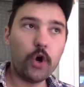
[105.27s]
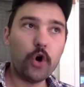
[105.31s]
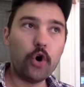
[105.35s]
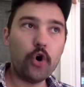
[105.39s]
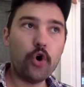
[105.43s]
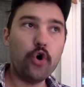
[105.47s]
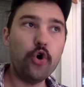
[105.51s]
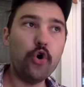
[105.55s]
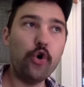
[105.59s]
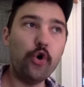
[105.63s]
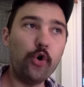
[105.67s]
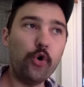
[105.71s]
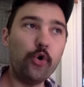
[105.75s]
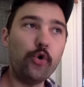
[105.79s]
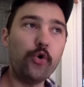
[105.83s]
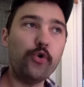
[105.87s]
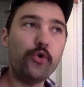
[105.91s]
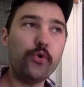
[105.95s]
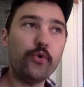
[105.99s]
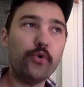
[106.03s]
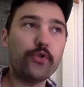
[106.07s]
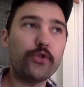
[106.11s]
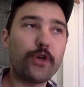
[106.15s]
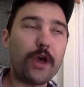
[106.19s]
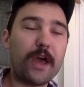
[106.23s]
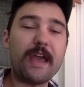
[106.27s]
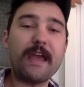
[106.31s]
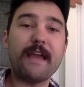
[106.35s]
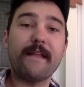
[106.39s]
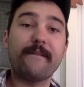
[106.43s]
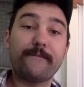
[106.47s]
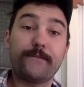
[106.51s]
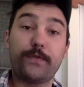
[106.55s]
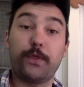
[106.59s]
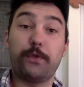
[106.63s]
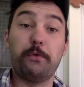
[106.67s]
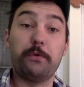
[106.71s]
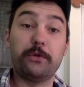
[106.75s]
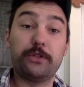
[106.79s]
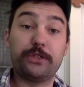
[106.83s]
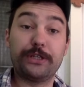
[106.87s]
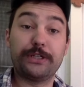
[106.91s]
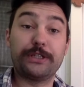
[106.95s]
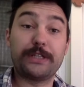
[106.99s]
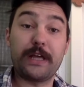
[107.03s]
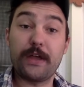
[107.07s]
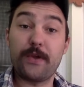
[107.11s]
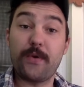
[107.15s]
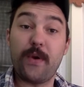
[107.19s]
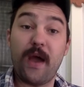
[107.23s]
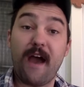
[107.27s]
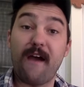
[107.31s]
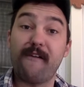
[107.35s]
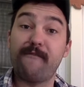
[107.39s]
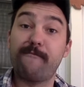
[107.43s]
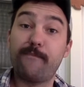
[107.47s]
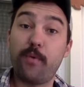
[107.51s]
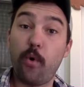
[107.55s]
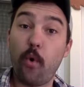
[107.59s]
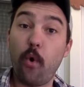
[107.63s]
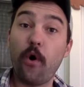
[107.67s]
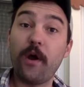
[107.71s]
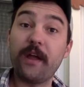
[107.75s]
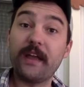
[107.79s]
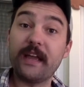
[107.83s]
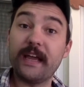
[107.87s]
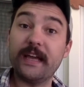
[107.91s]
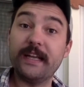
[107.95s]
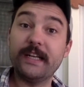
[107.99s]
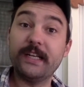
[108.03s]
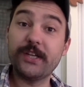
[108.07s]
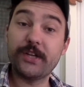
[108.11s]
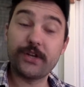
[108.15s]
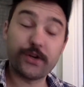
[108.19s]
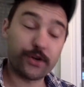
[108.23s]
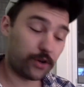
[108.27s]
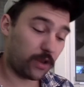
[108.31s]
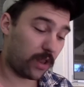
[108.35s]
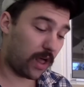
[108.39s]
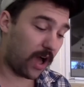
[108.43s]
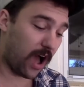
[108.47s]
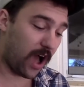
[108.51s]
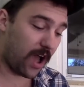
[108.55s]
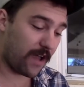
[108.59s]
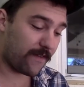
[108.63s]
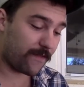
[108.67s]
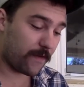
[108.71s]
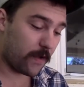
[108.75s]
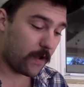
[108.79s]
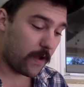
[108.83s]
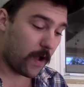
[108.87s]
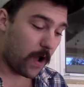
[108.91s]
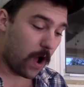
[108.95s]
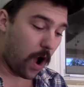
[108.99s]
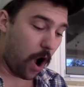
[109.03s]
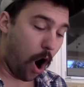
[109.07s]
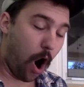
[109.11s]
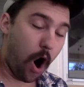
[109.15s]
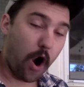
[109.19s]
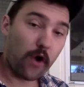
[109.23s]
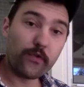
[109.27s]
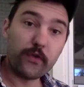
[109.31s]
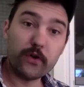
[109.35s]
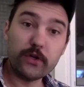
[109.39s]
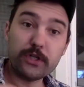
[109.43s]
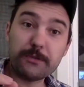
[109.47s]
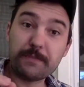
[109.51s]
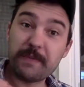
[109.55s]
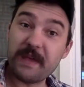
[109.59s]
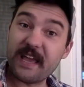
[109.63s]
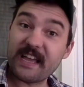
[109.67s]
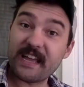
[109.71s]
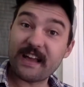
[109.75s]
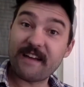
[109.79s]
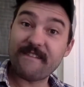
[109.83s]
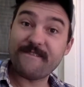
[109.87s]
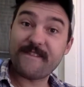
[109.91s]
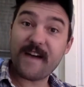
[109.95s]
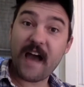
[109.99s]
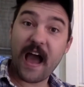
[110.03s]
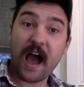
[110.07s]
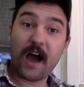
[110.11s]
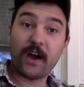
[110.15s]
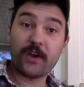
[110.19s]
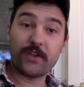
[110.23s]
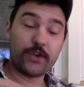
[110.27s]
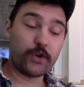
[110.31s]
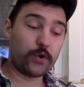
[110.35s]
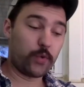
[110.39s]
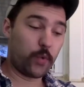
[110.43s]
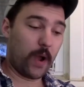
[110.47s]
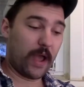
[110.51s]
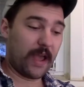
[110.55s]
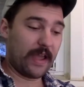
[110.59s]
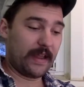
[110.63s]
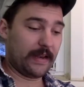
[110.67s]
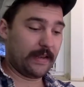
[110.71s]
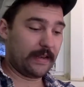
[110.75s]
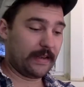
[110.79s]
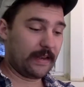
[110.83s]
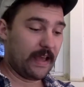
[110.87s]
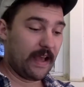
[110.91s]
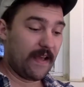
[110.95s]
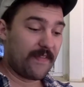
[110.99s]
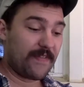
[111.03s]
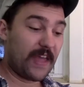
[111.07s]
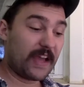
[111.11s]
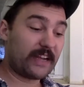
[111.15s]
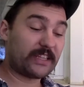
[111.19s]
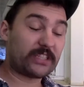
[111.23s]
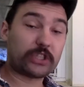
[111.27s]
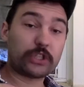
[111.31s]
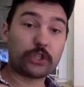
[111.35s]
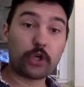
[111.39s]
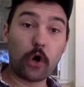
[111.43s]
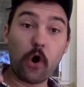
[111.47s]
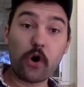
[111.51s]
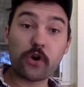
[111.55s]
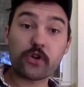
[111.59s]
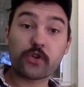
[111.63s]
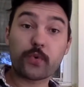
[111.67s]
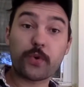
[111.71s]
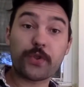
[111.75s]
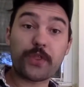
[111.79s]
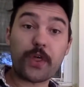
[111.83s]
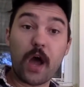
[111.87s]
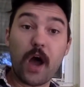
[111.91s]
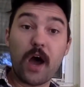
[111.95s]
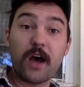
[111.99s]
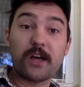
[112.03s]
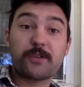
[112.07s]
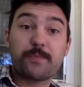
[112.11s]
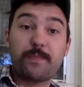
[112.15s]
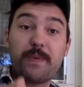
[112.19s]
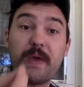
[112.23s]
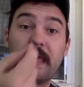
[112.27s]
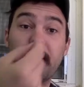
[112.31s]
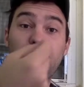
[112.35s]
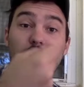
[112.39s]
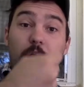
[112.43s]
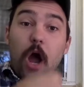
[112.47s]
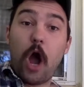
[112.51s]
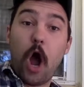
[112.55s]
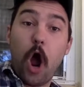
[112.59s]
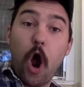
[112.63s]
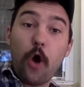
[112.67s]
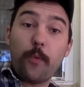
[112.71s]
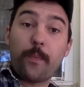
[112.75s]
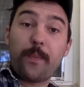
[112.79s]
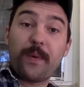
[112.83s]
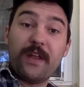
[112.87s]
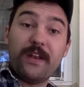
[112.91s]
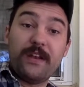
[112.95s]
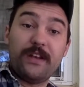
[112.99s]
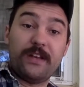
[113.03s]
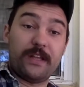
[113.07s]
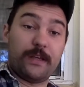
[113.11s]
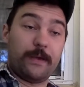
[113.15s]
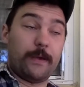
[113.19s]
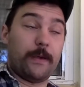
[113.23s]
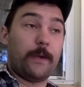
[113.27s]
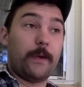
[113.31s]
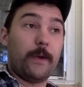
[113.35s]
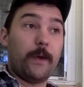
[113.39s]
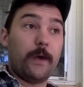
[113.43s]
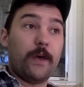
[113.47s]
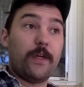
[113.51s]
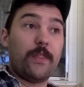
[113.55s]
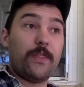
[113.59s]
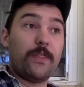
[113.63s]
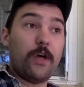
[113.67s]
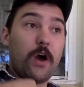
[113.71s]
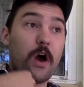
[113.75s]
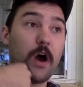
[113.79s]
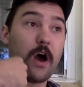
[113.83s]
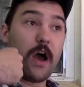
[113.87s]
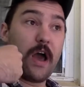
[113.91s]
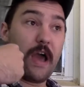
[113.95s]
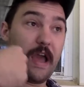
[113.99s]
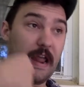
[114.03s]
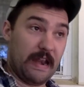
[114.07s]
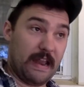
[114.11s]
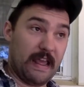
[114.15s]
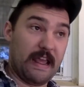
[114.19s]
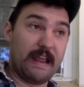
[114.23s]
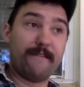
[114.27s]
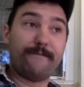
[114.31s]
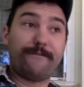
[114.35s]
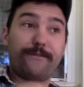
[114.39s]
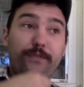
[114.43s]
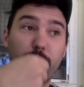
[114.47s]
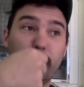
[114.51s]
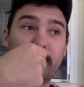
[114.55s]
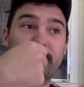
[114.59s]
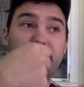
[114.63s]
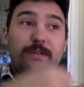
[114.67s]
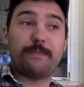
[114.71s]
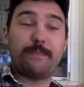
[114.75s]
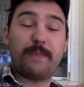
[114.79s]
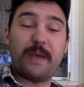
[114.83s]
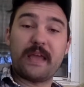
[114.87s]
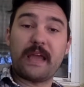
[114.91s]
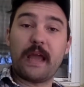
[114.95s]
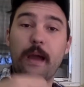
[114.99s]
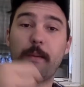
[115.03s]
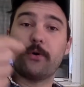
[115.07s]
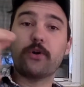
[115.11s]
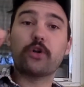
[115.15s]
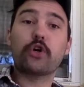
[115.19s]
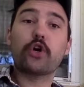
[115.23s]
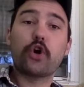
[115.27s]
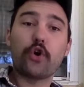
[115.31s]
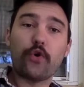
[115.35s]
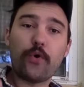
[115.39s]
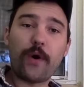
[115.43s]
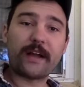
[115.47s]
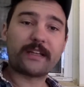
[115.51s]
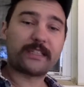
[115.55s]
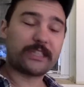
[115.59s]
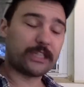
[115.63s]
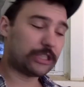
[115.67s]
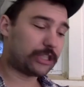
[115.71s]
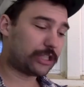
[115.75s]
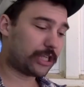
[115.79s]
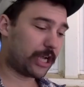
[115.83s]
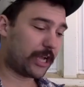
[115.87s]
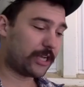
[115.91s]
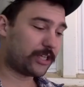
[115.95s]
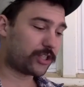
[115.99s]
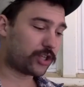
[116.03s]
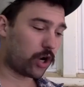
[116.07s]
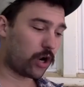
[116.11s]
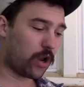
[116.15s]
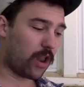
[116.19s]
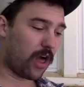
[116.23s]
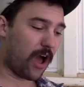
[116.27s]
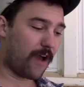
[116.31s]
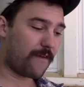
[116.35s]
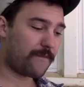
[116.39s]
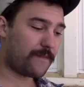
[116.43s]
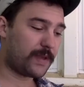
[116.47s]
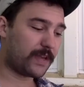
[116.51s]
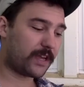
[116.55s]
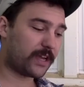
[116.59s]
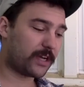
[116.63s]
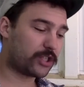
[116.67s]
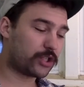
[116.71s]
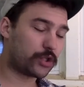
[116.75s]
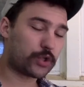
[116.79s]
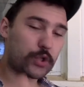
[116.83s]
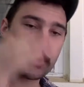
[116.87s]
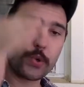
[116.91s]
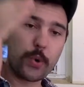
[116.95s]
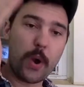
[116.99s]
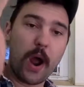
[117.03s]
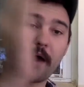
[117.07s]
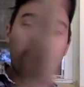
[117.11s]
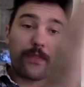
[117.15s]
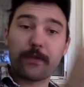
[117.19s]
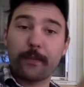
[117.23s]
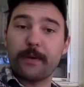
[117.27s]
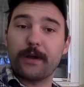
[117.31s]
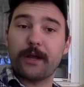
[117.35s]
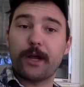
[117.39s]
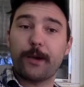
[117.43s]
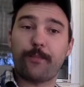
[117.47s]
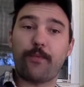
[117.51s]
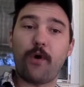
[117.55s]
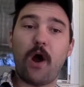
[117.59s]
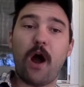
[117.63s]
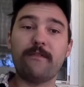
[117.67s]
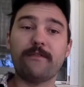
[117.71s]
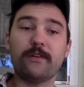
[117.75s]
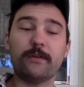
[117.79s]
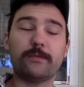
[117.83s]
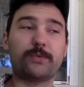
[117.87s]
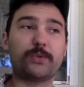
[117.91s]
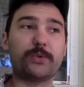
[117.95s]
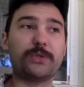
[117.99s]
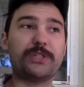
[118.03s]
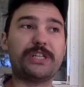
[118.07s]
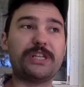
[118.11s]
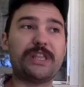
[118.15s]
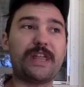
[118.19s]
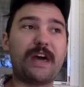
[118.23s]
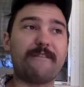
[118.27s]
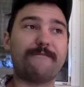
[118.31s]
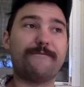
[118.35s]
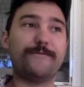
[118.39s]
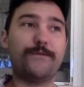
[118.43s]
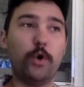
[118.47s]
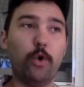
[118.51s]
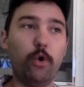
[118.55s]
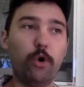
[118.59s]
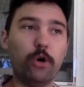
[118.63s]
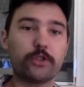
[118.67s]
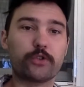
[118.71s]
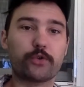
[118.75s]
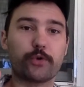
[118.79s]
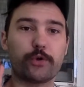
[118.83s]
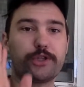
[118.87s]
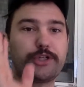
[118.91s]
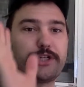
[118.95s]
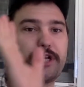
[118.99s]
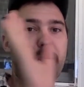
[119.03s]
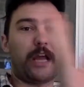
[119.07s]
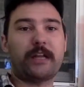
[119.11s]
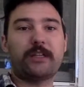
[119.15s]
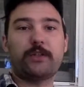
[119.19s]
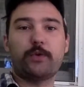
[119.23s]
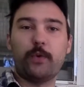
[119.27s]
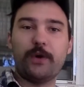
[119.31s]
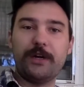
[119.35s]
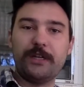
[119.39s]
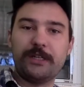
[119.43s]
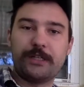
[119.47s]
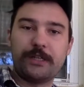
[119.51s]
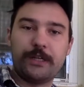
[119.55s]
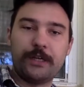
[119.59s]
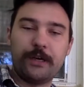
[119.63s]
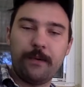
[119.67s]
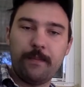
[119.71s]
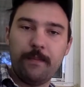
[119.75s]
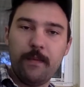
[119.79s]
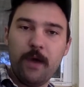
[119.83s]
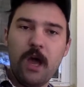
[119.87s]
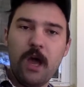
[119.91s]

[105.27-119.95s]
who the influences that you have pouring into your life, are those being evaluated? That starts with us being open to an influence being able to correct and change our life, because throughout the book of Proverbs we see that fools reject wisdom.